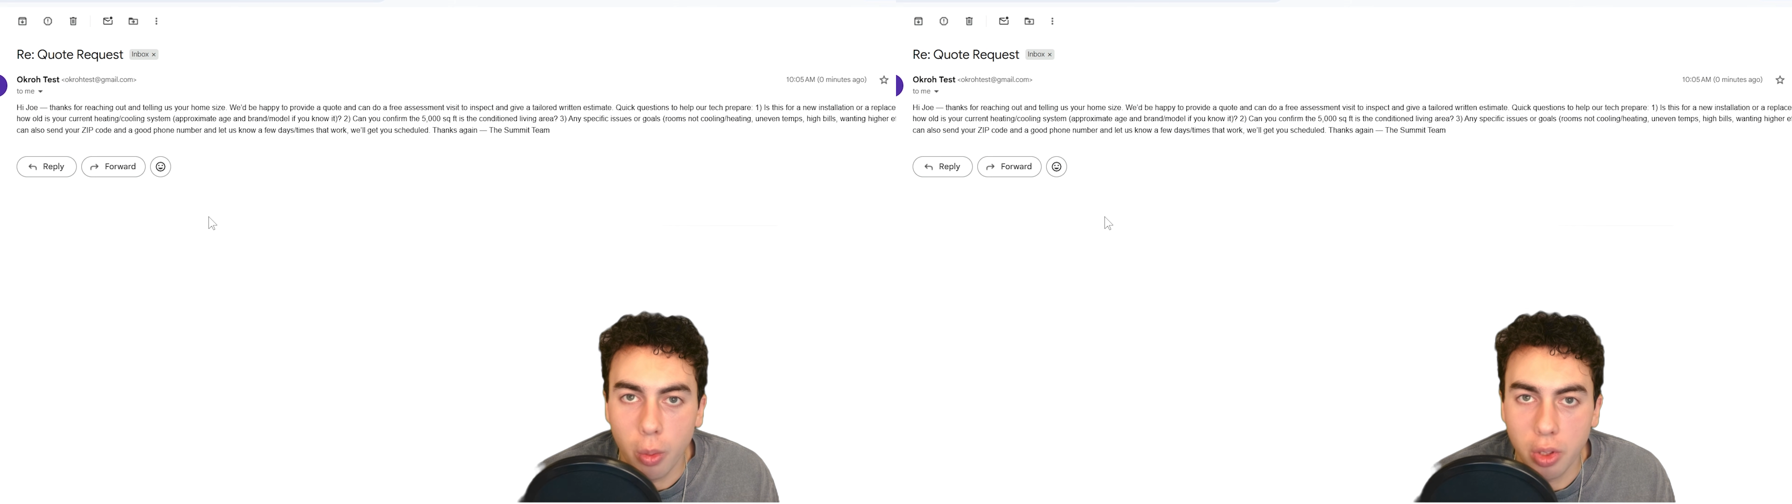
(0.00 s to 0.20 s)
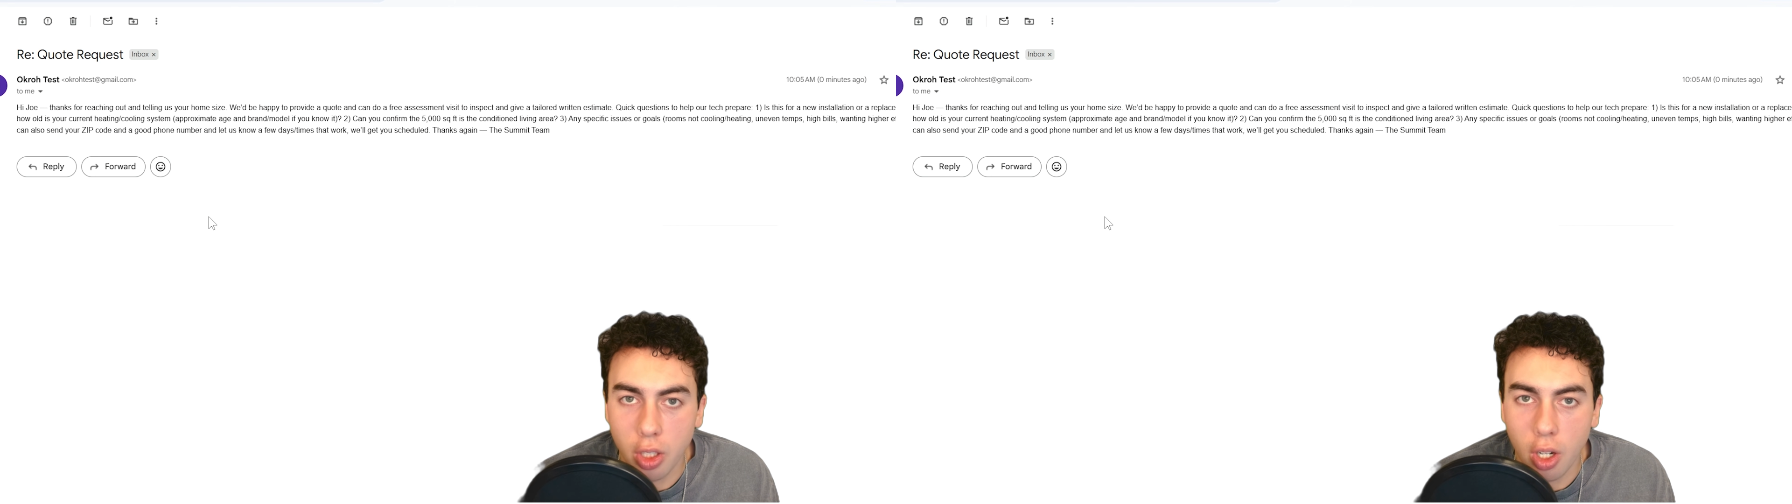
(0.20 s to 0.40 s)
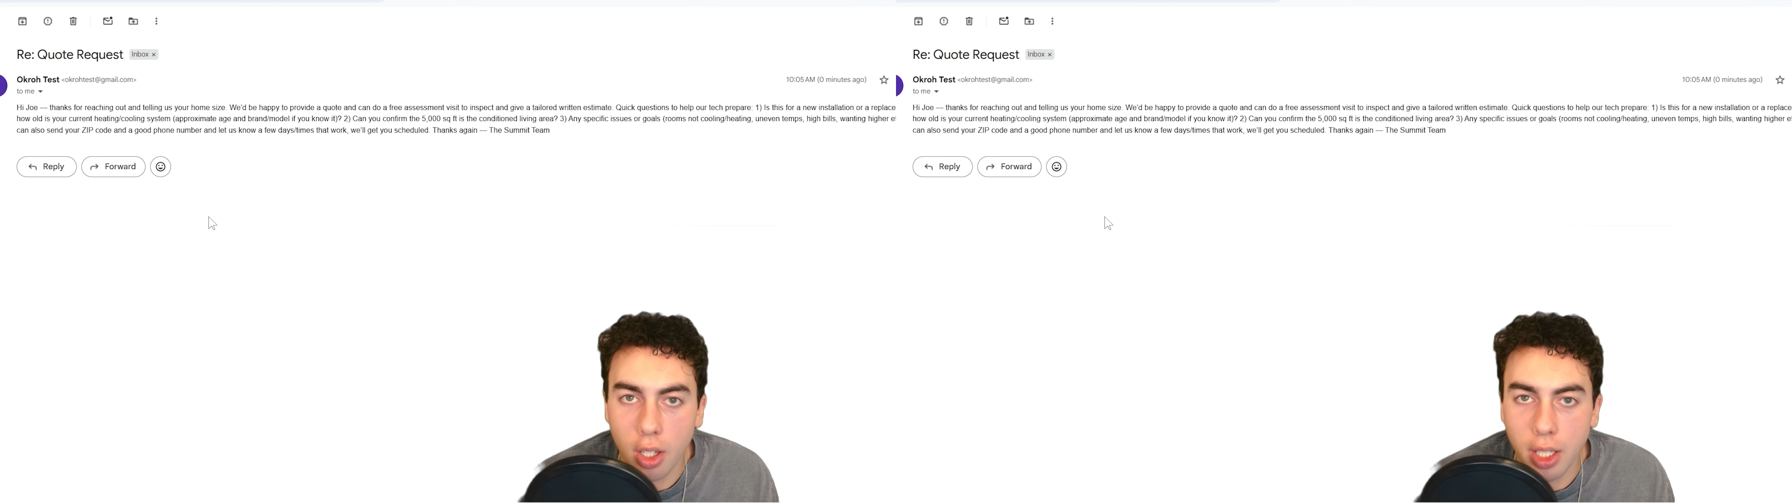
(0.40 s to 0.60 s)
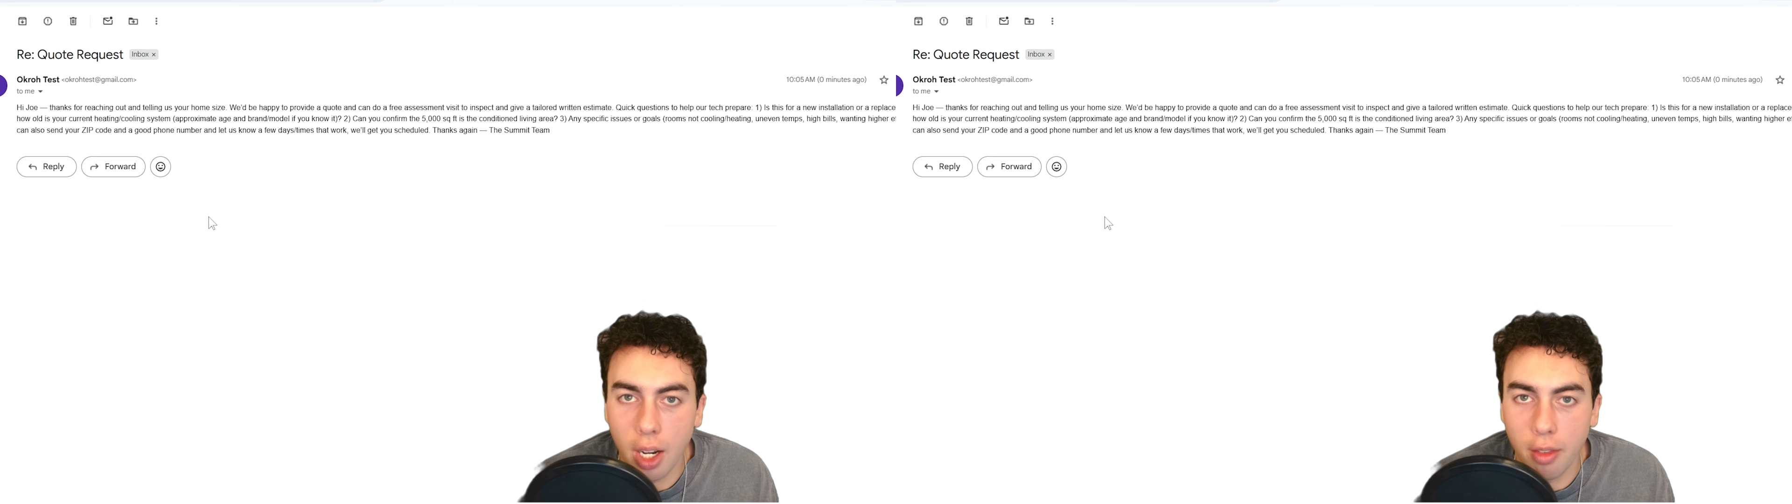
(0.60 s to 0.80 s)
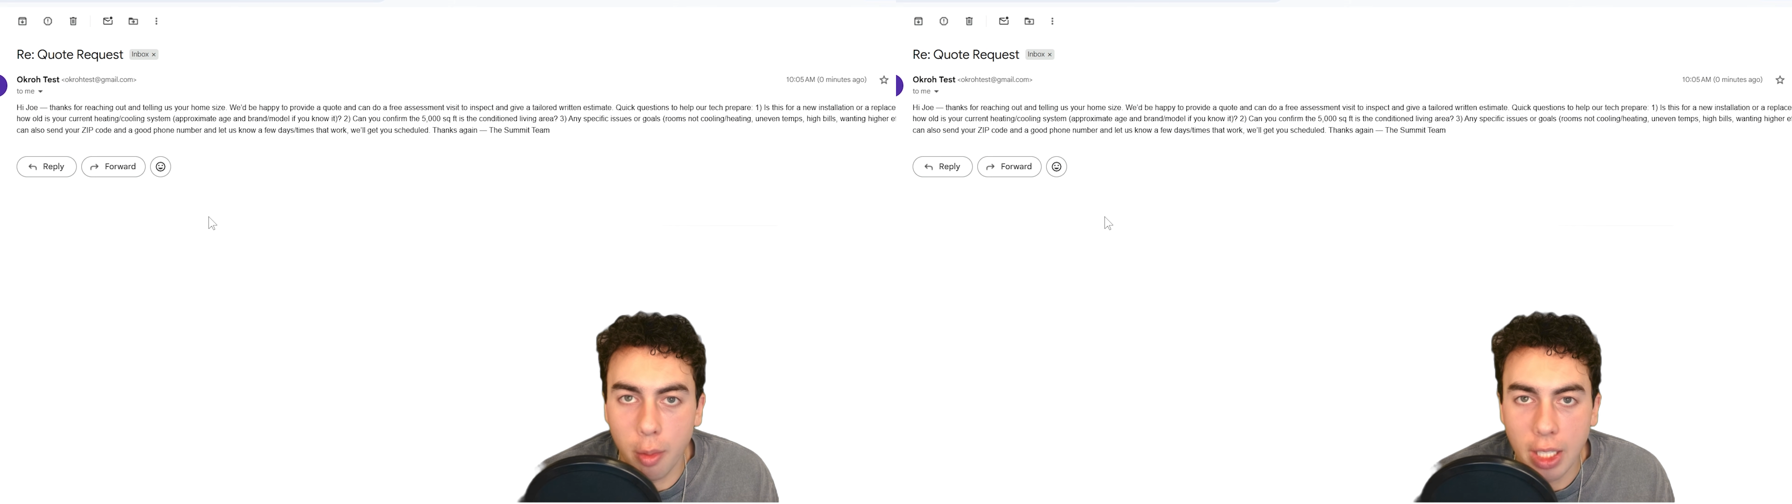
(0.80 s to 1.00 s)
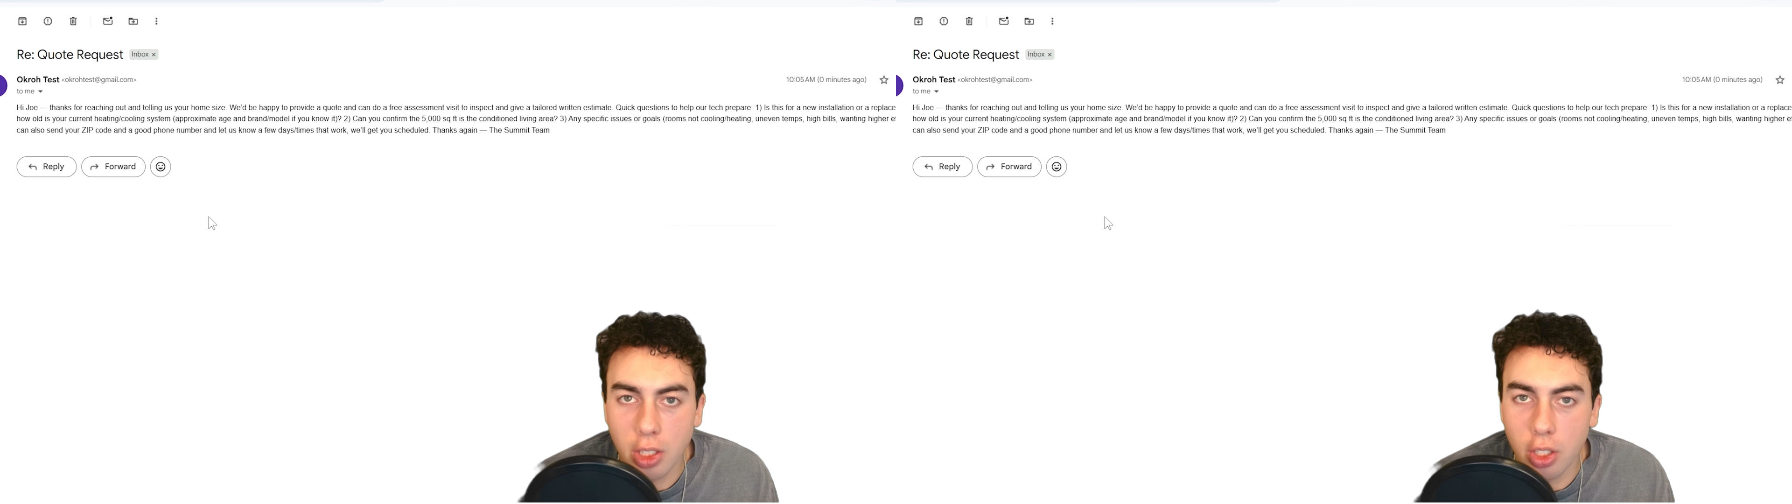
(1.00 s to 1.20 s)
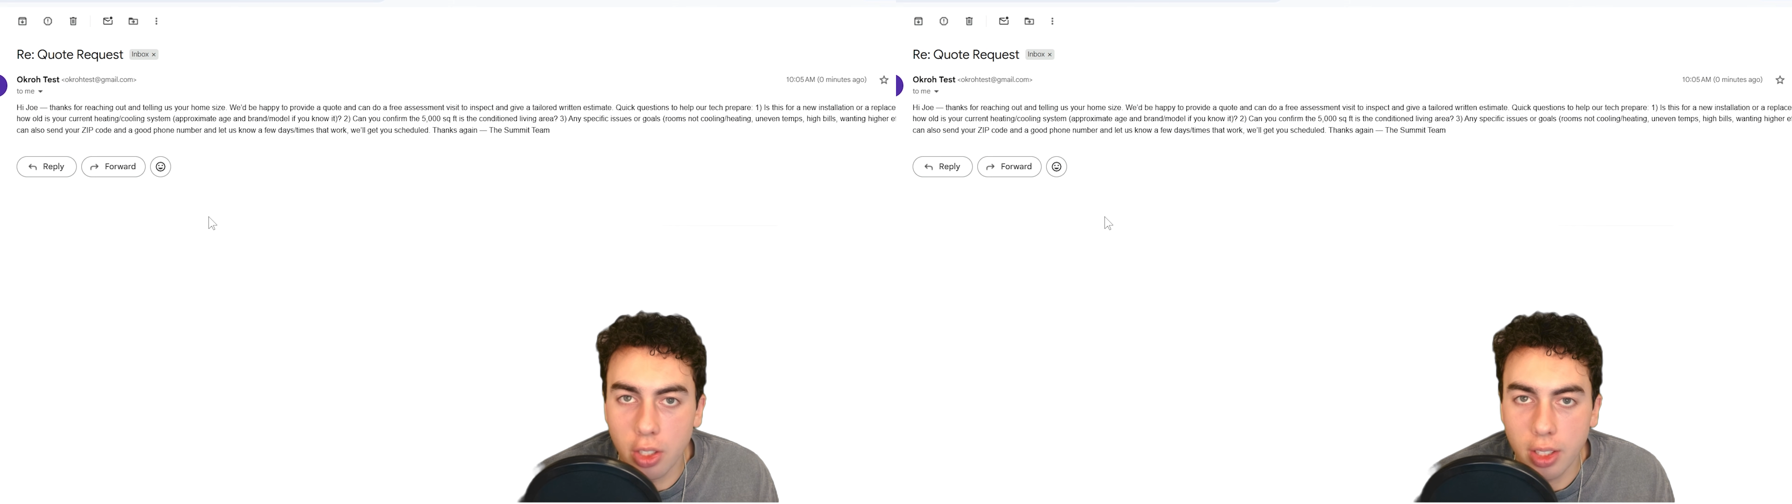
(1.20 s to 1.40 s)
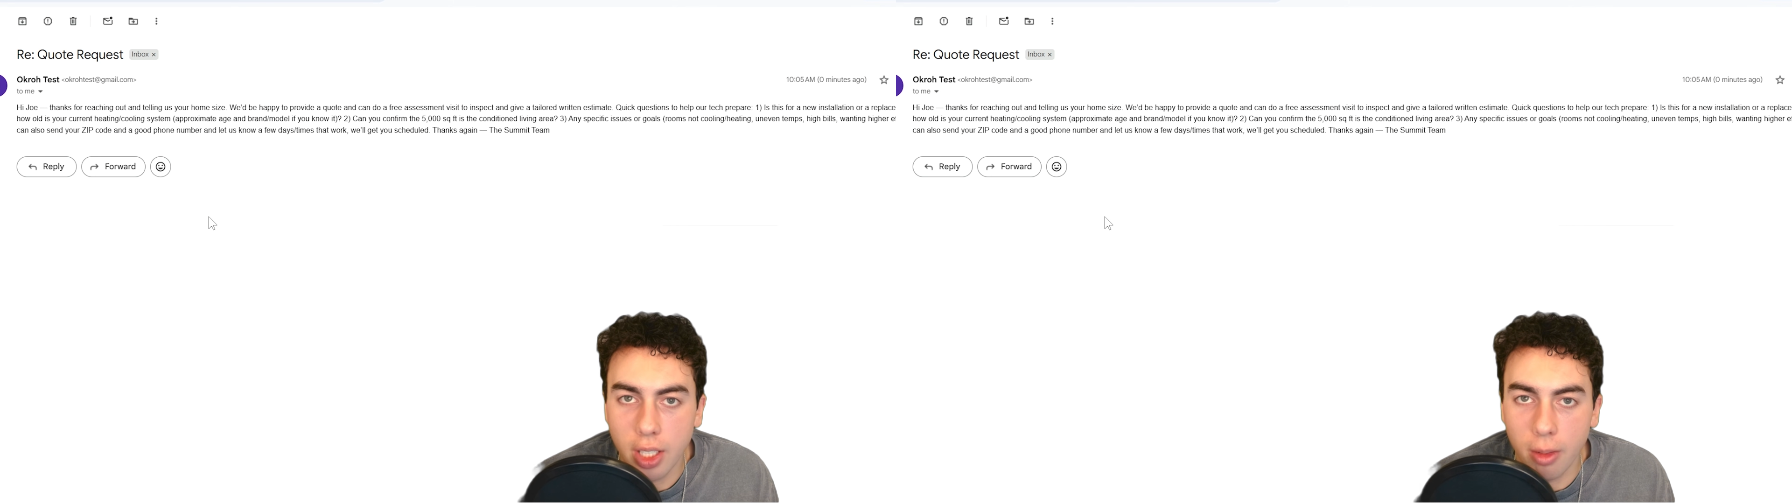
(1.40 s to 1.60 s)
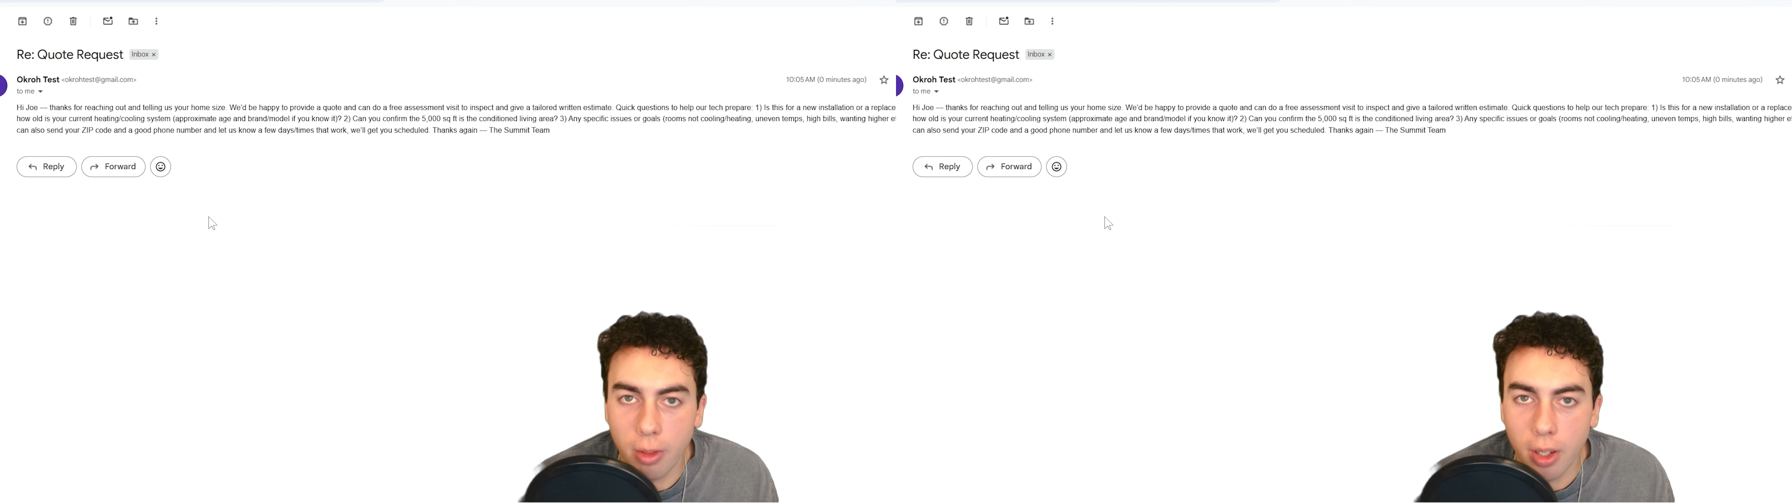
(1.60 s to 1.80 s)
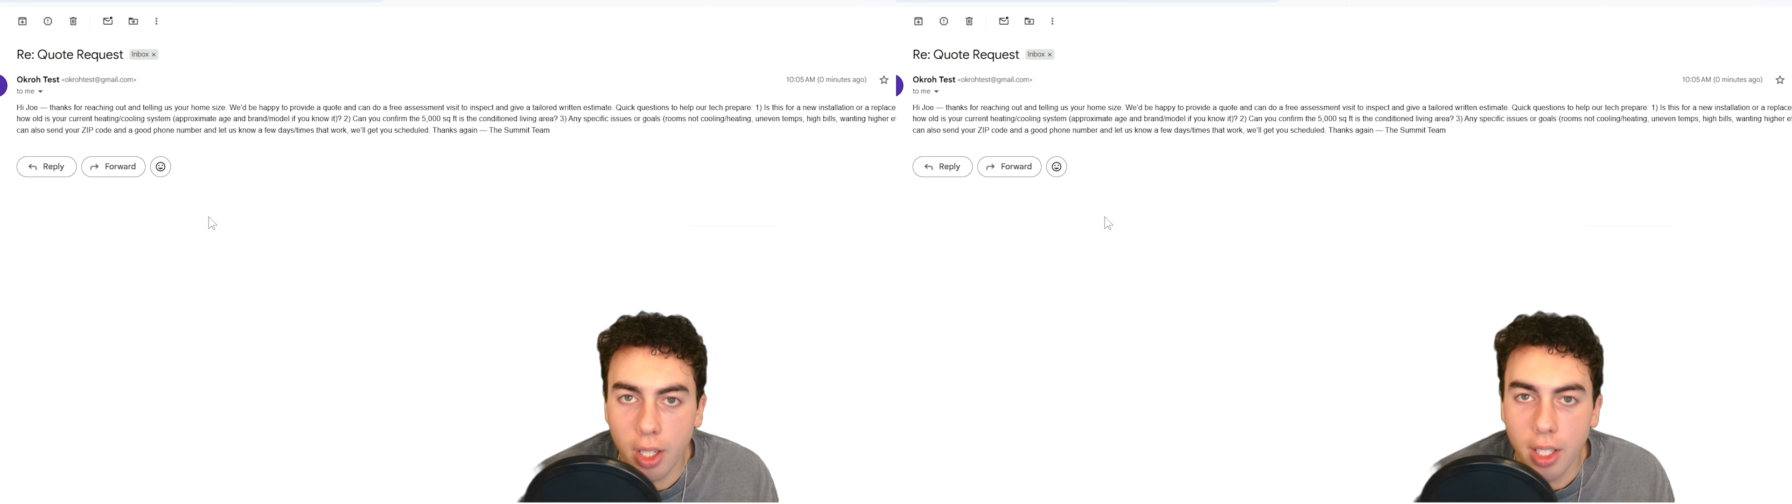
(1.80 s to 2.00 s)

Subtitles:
was the content of the message itself.